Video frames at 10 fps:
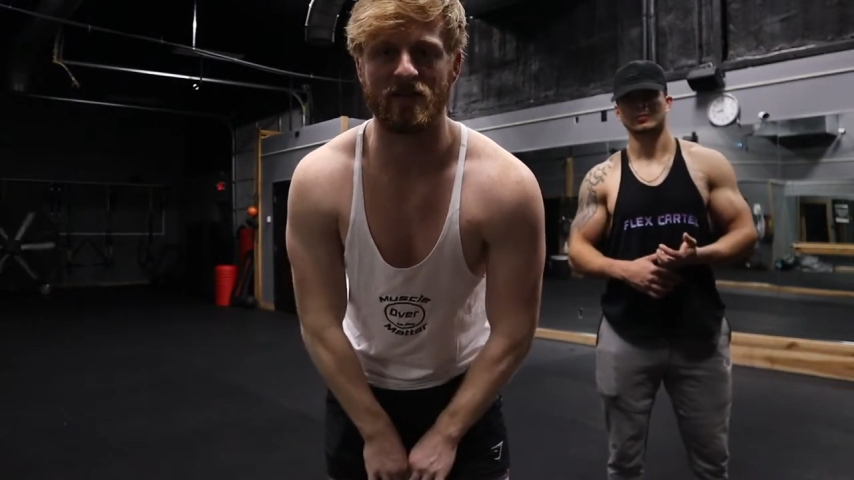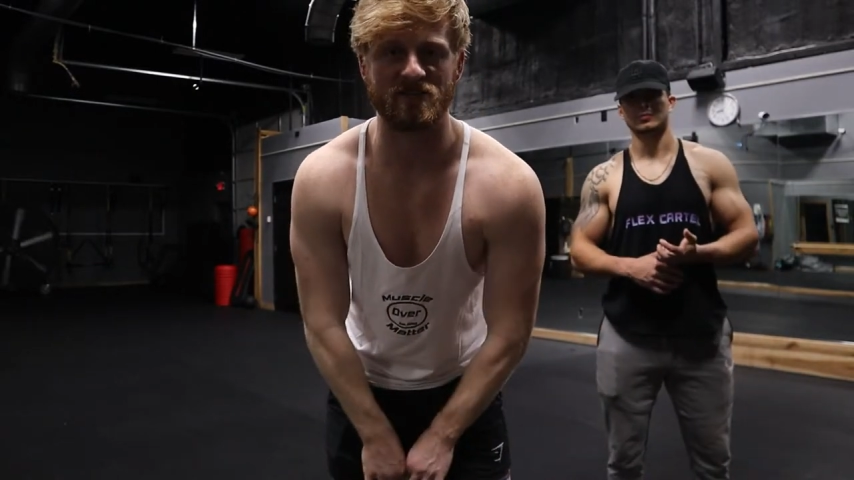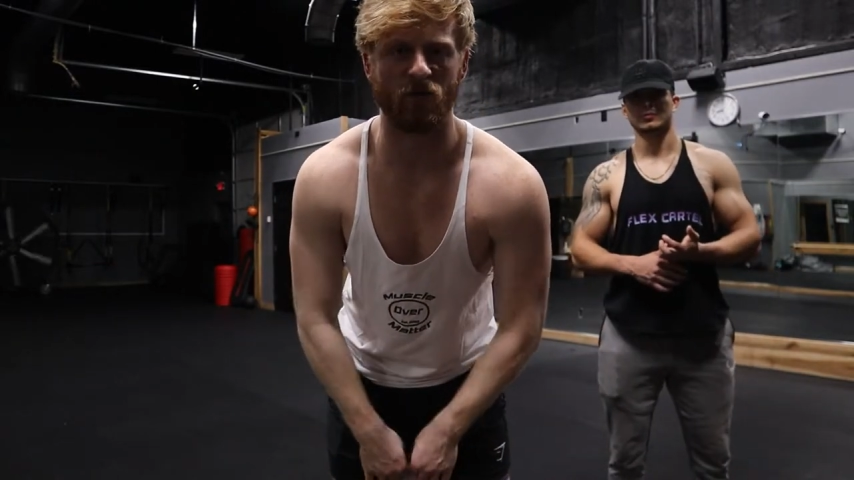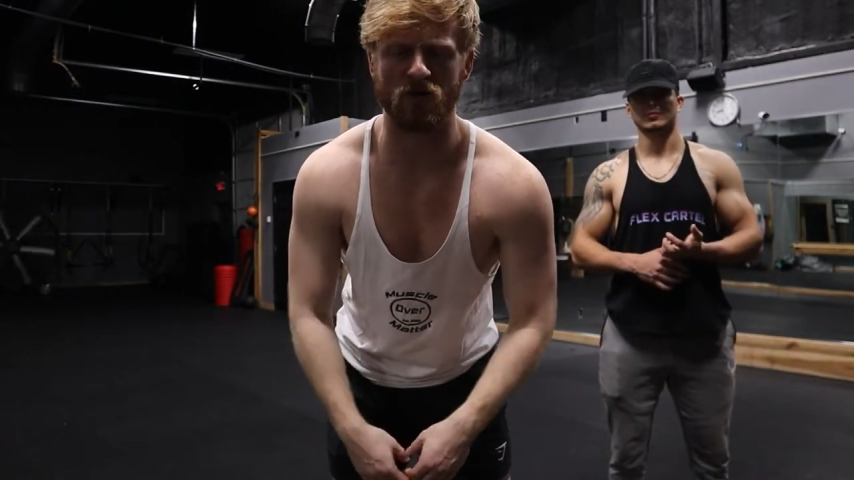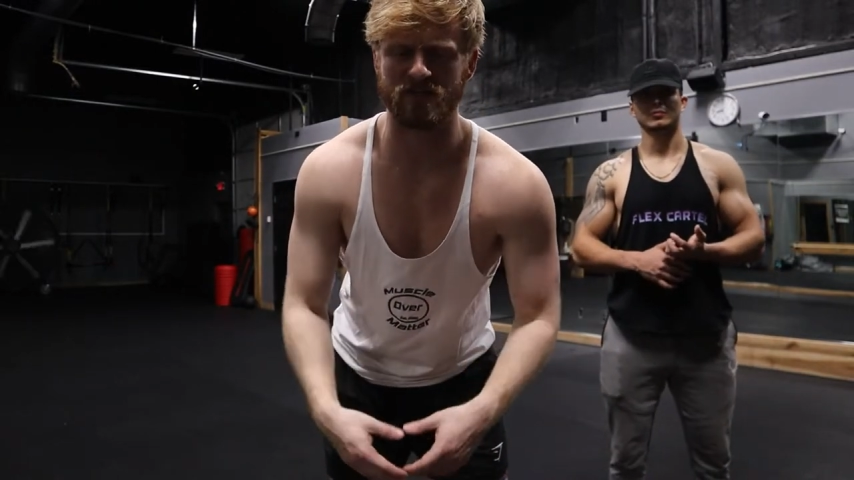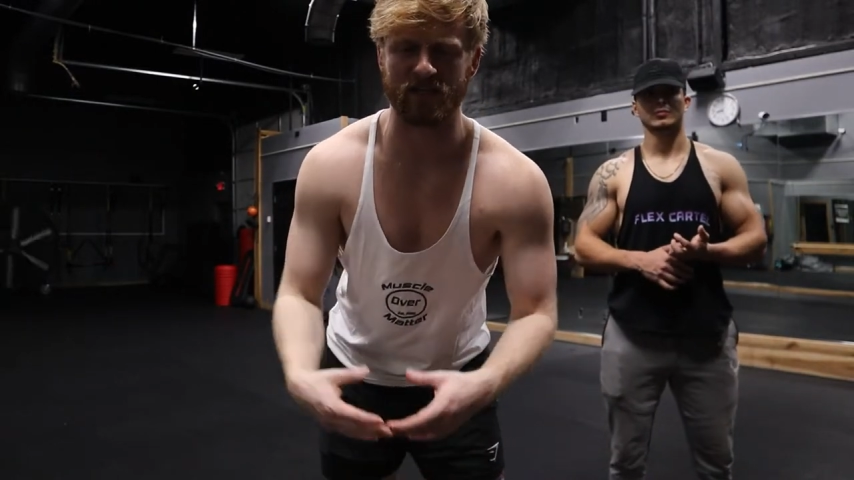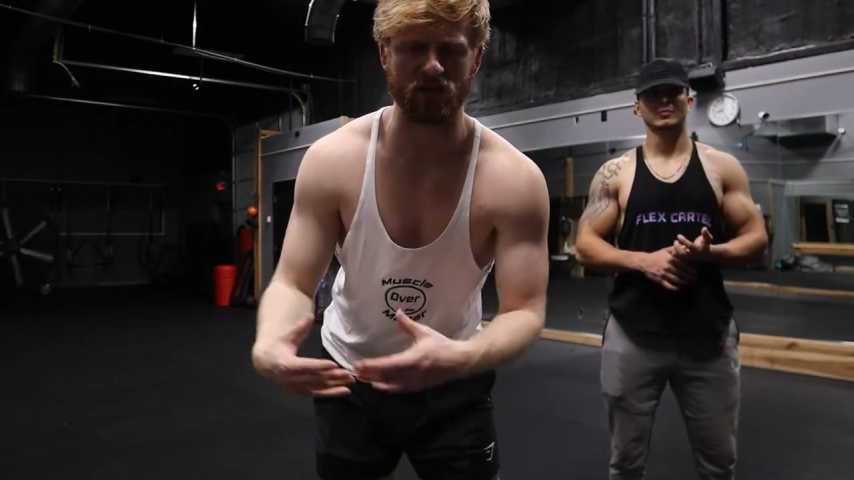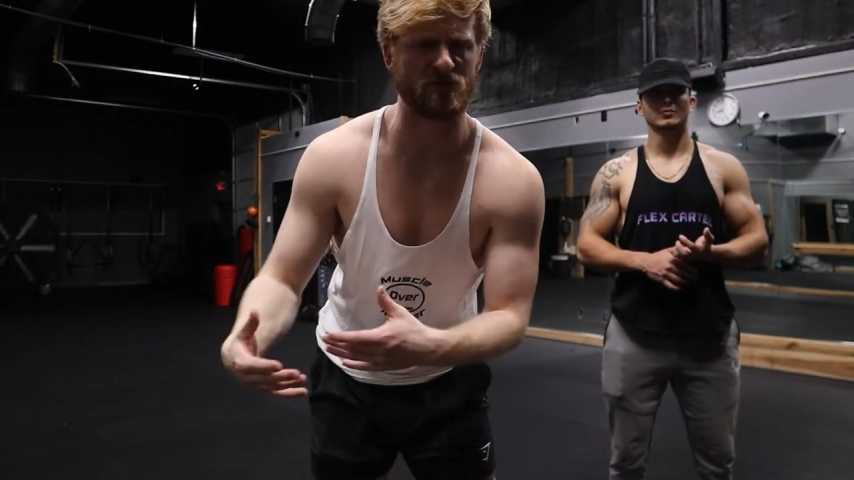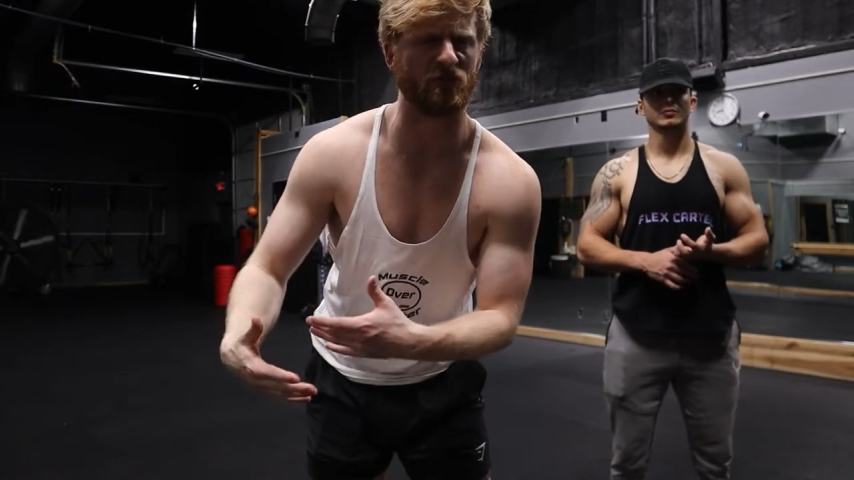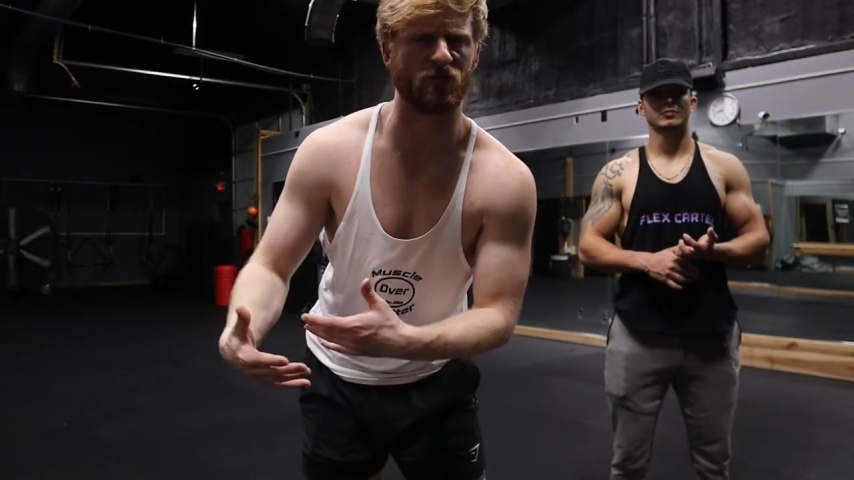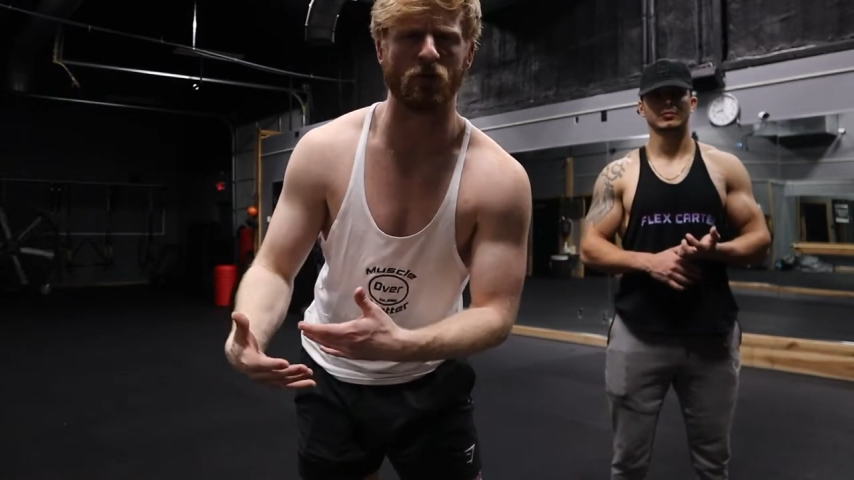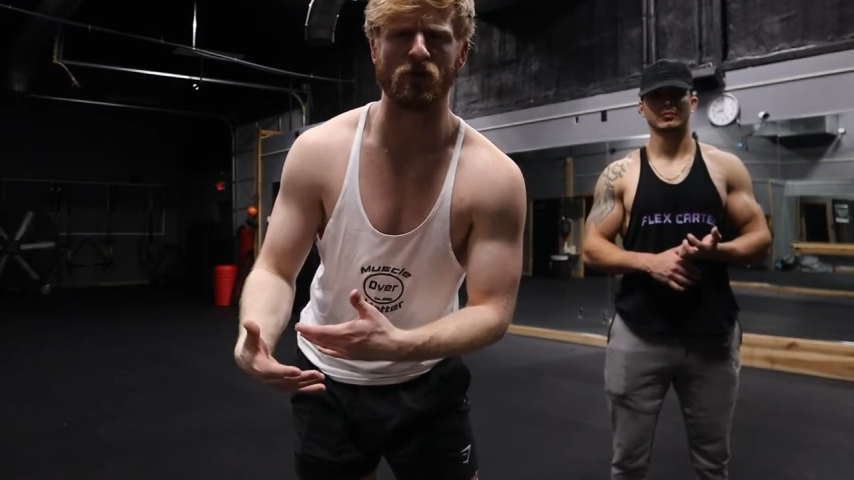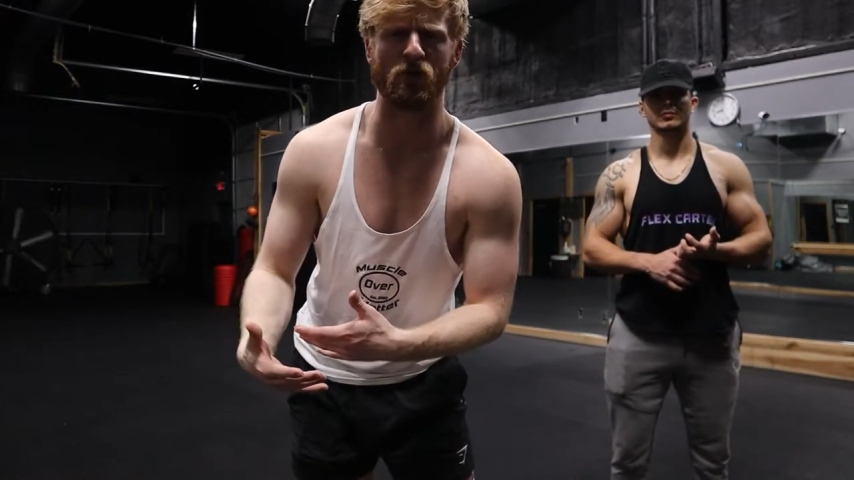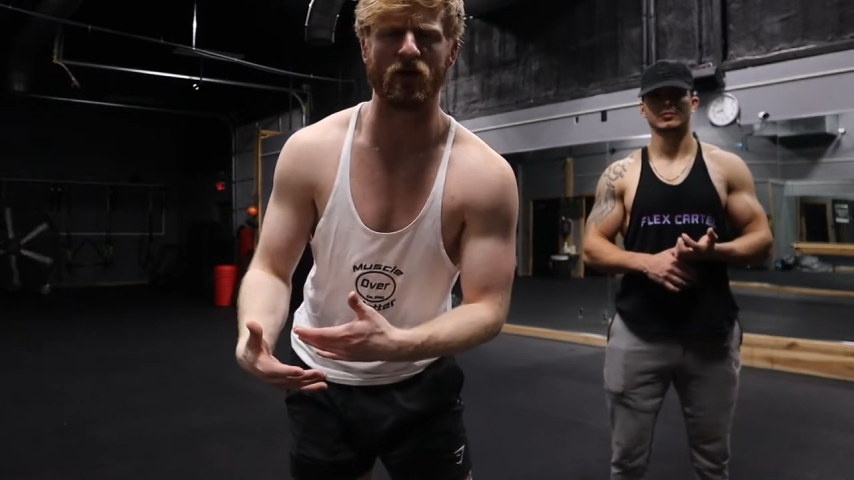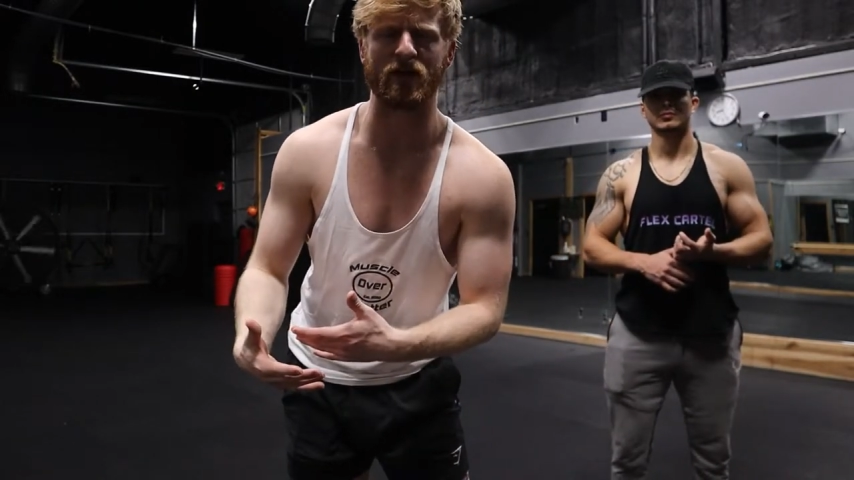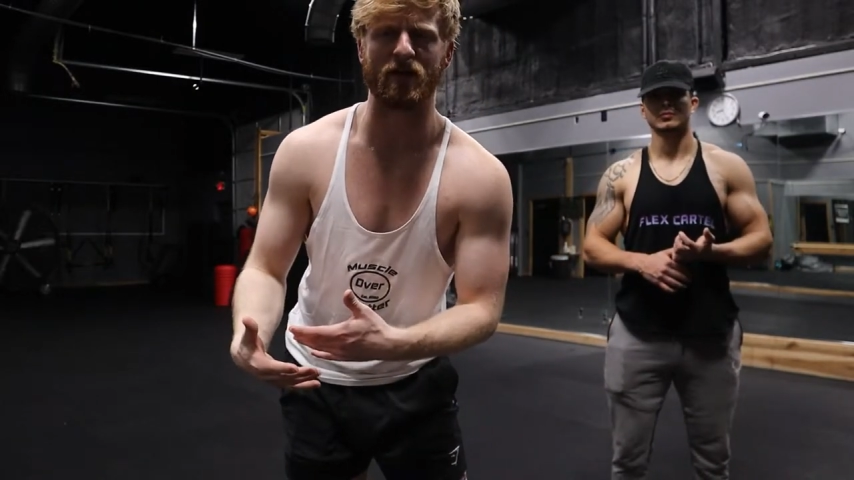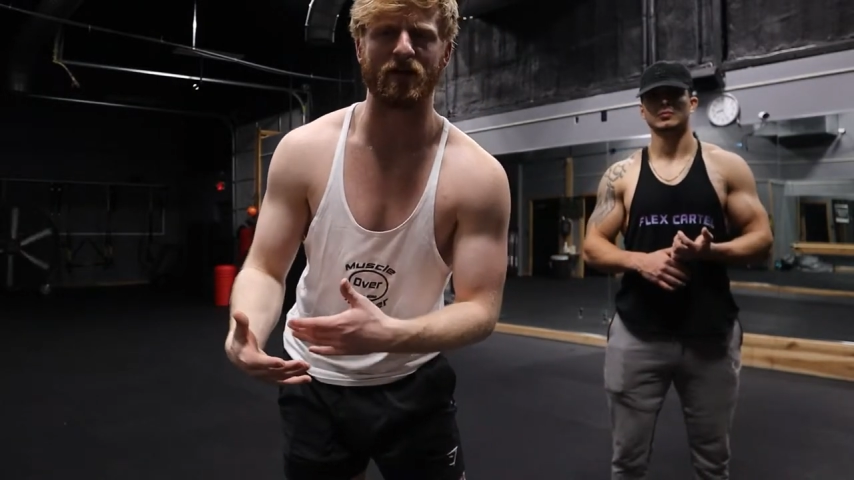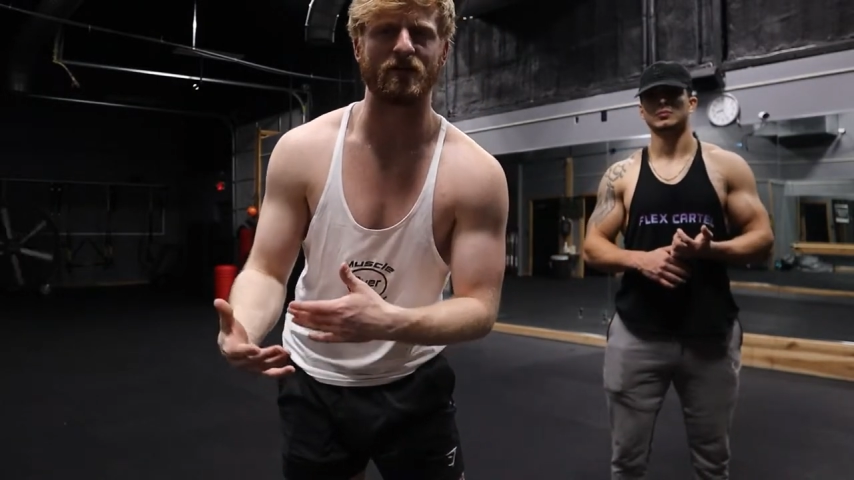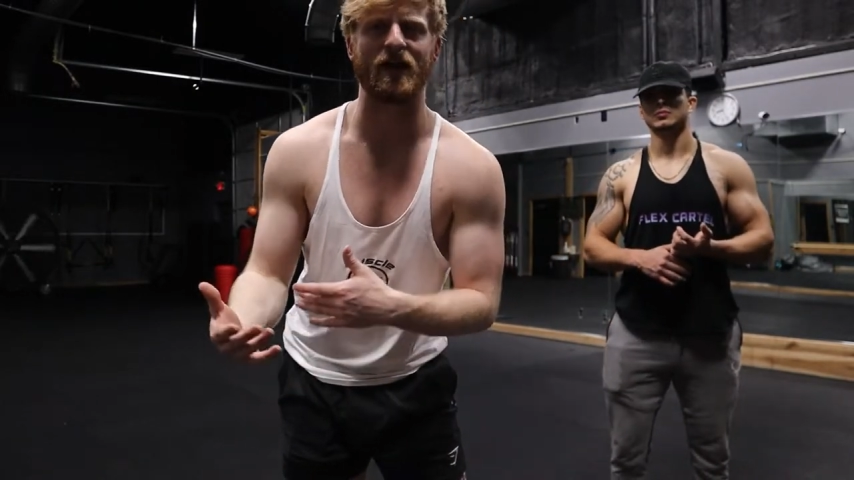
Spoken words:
as far as like using them for a pre-workout.